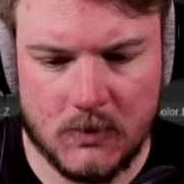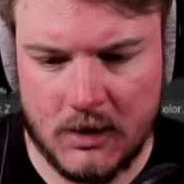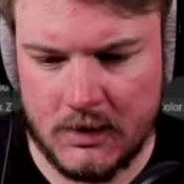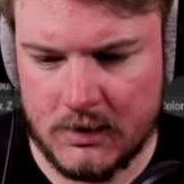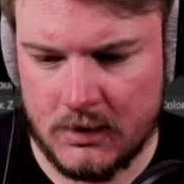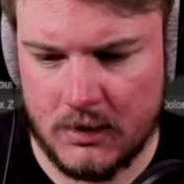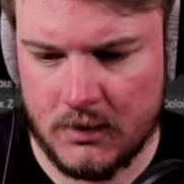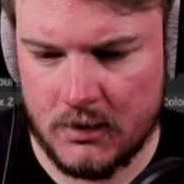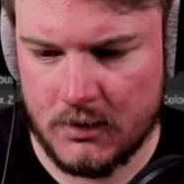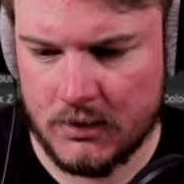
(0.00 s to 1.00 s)
Why is it that
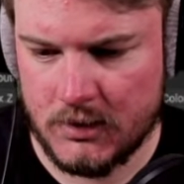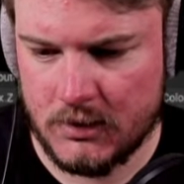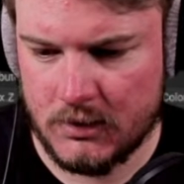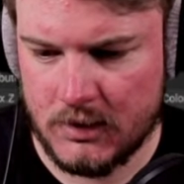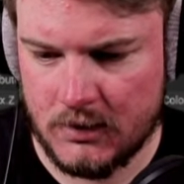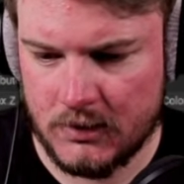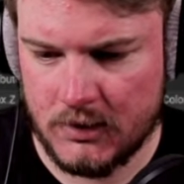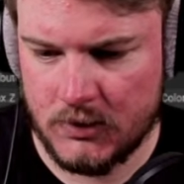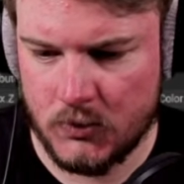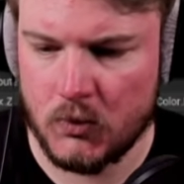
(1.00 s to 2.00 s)
I can't tell
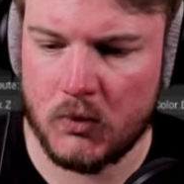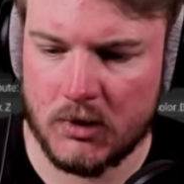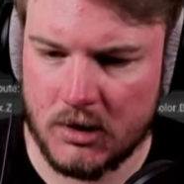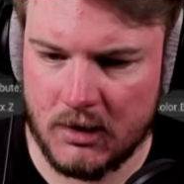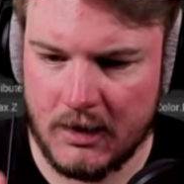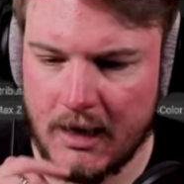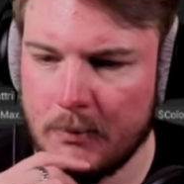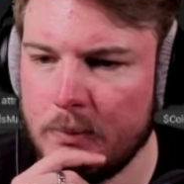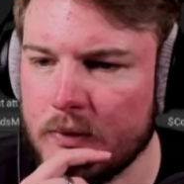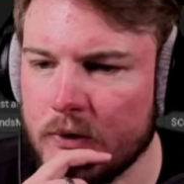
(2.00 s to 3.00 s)
it to
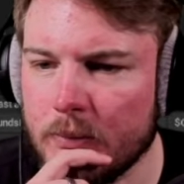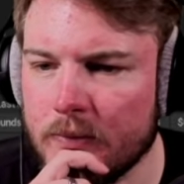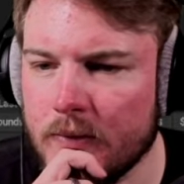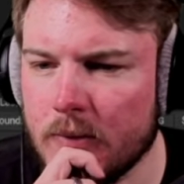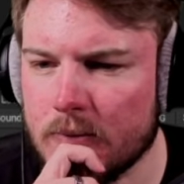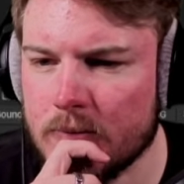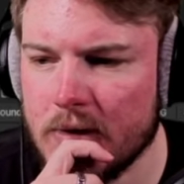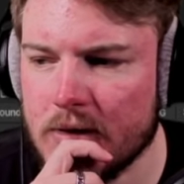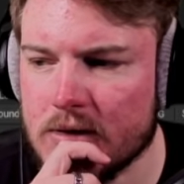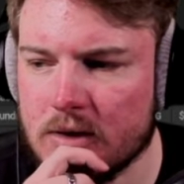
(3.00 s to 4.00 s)
clamp some way?